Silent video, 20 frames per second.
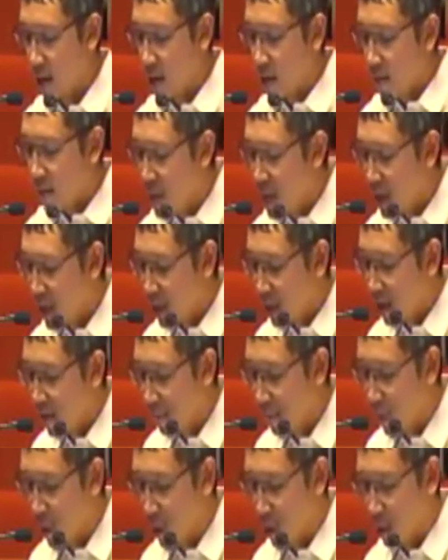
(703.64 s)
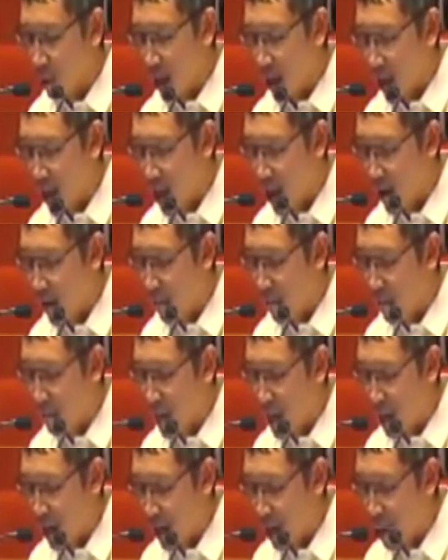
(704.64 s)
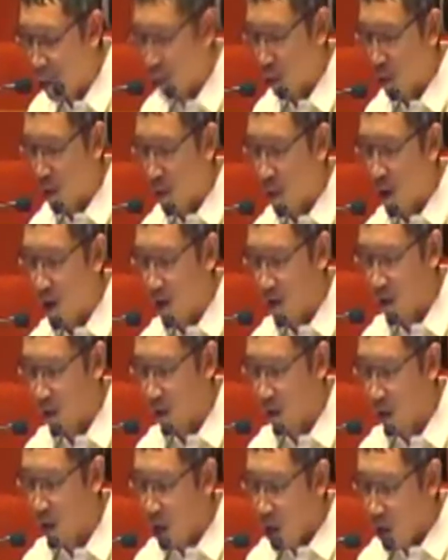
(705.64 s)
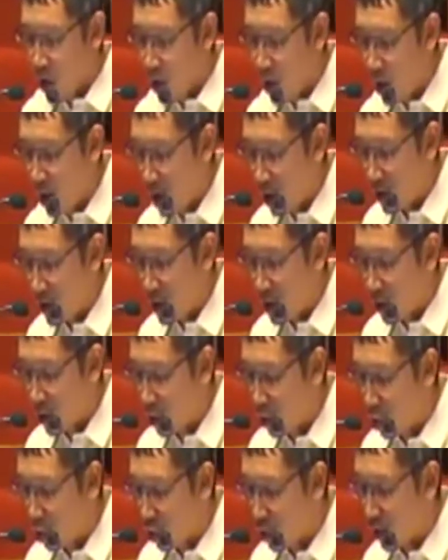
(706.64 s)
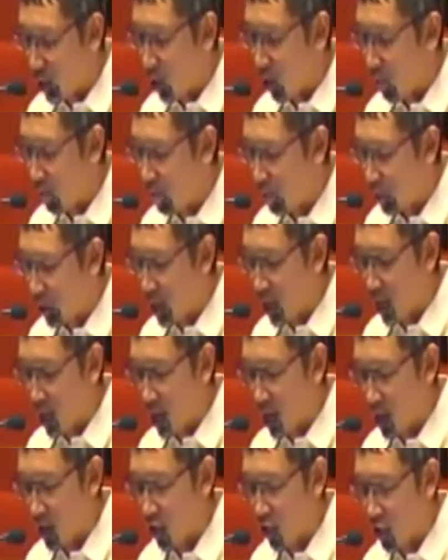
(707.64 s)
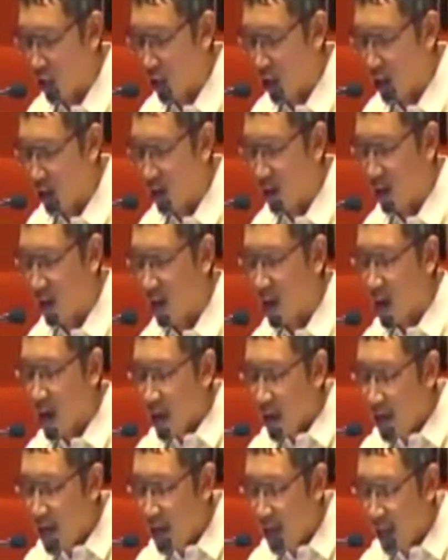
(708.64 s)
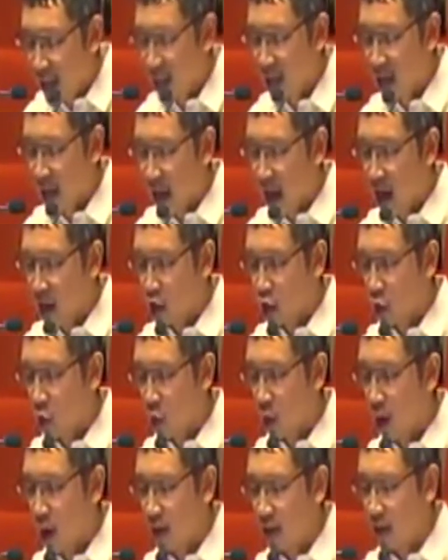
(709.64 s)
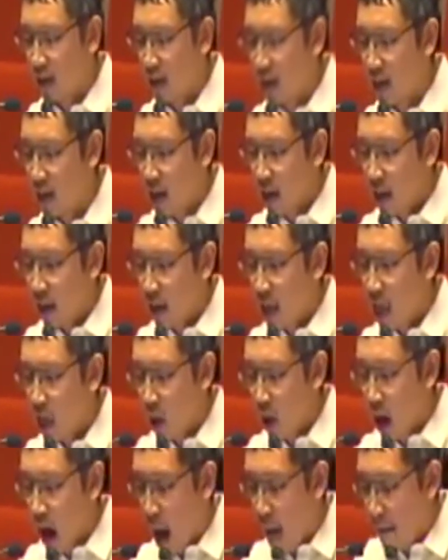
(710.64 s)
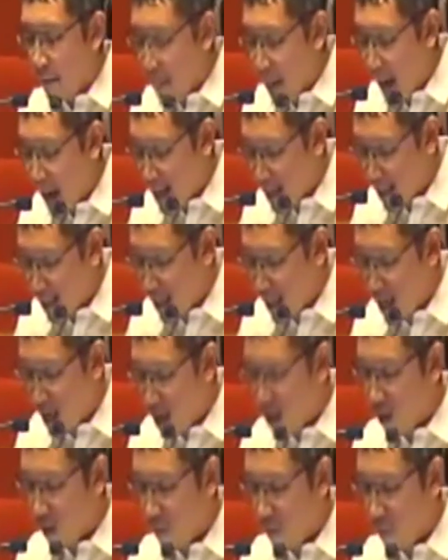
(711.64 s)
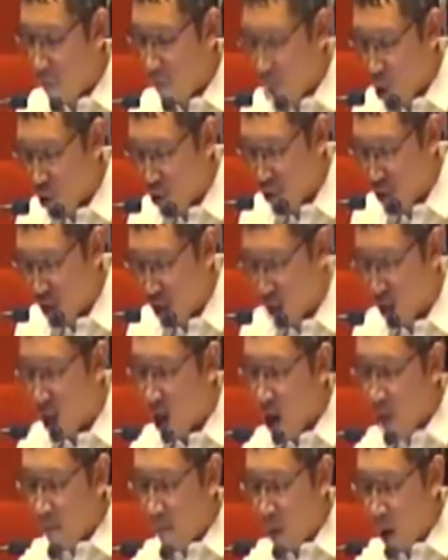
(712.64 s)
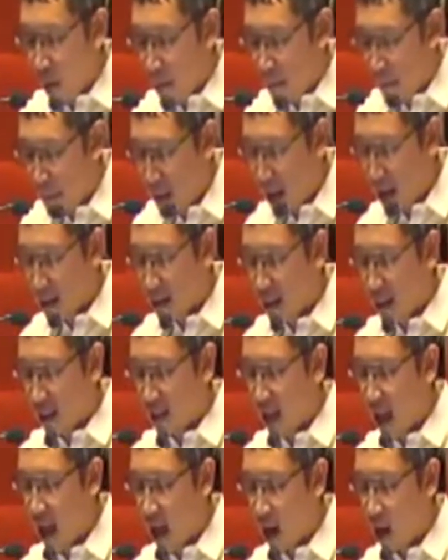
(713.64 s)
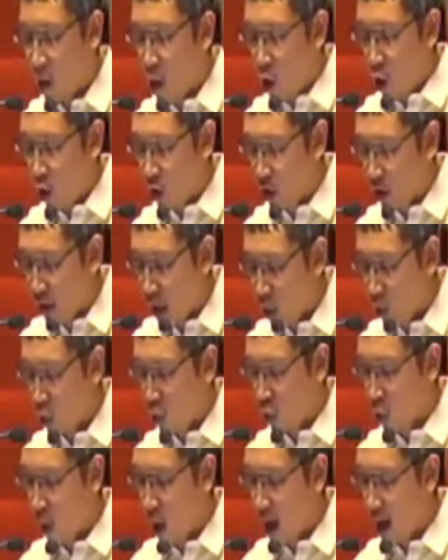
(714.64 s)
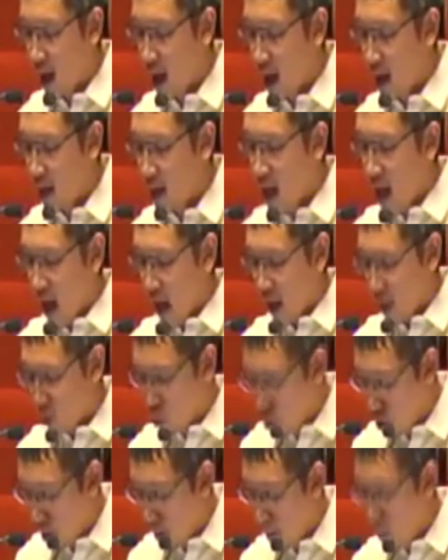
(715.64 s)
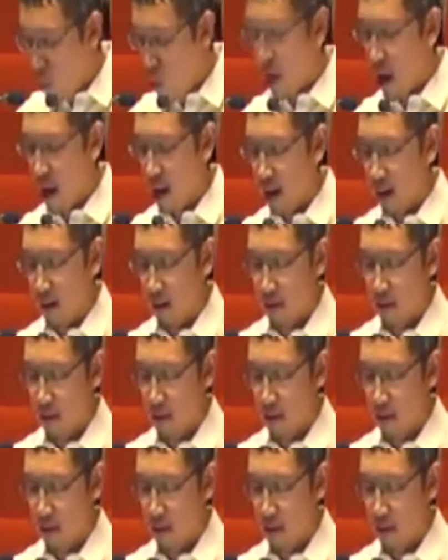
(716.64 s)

misinformed the AFP counterparts regarding their conduct of training exercises, yet in actuality, they were amassing their forces for a planned attack on Kauswagan and Colombugan.